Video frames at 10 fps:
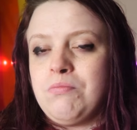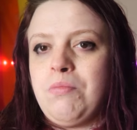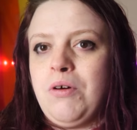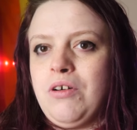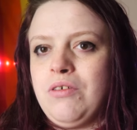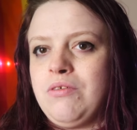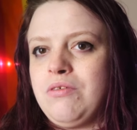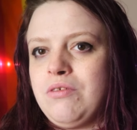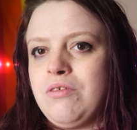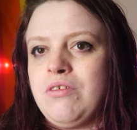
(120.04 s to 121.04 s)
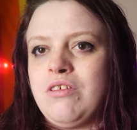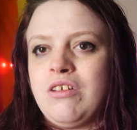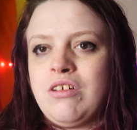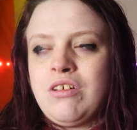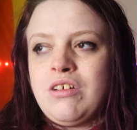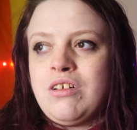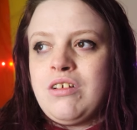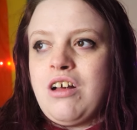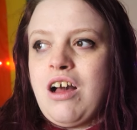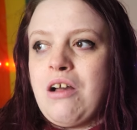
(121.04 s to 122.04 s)
But
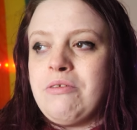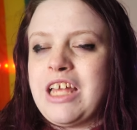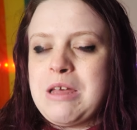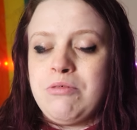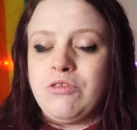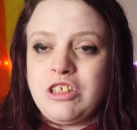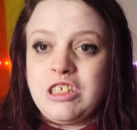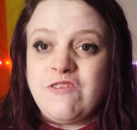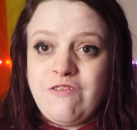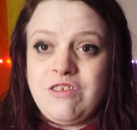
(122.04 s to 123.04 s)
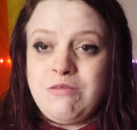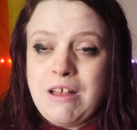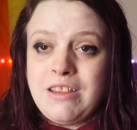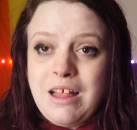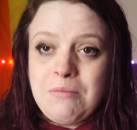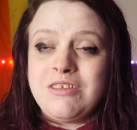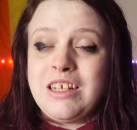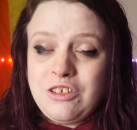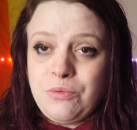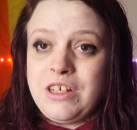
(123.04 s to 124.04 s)
I was able to spend them
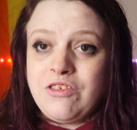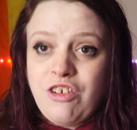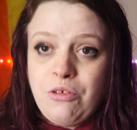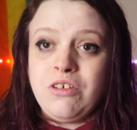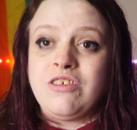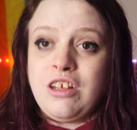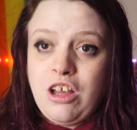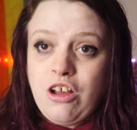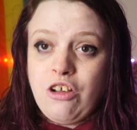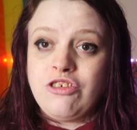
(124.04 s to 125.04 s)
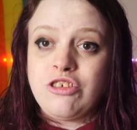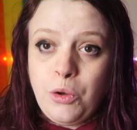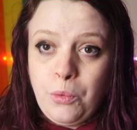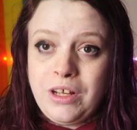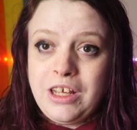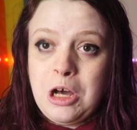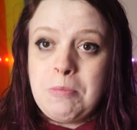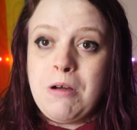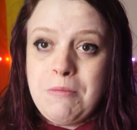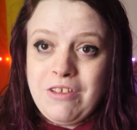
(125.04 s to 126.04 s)
6 weeks focusing solely
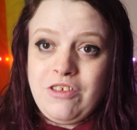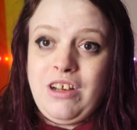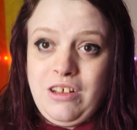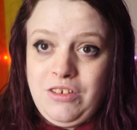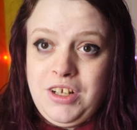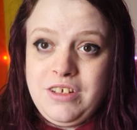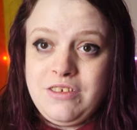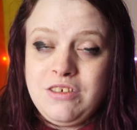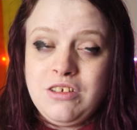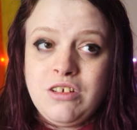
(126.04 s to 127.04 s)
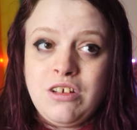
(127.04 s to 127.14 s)
on my mental illness.